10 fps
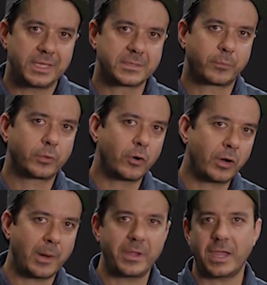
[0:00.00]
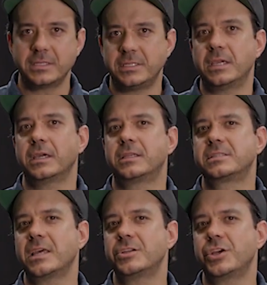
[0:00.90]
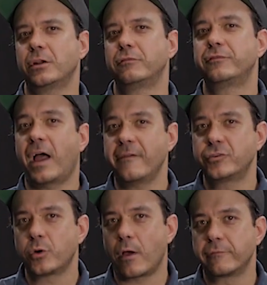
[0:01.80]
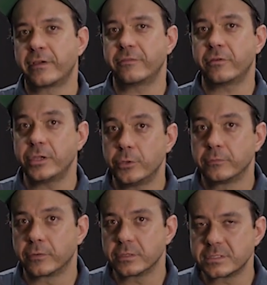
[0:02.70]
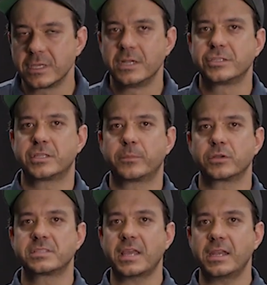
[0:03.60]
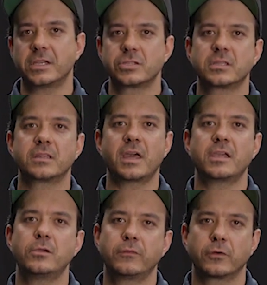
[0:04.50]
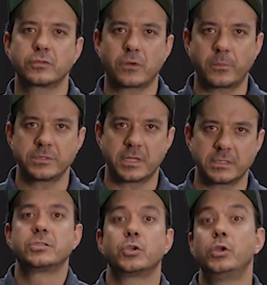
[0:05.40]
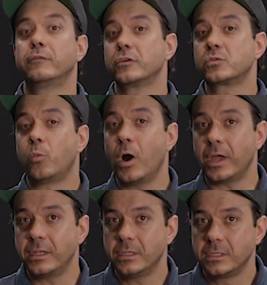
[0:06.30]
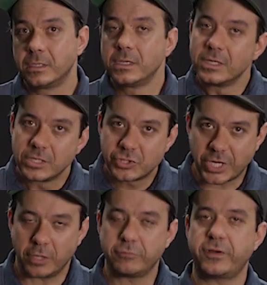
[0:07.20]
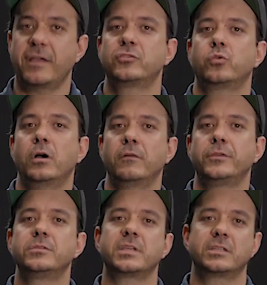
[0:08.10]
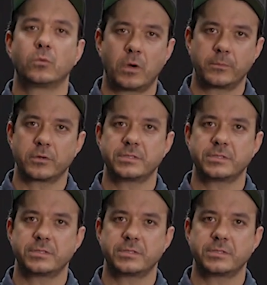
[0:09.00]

is a programming idea to set channel 512 of every universe to the percentage that that universe represents. So universe 1, channel 512, you set to 1%.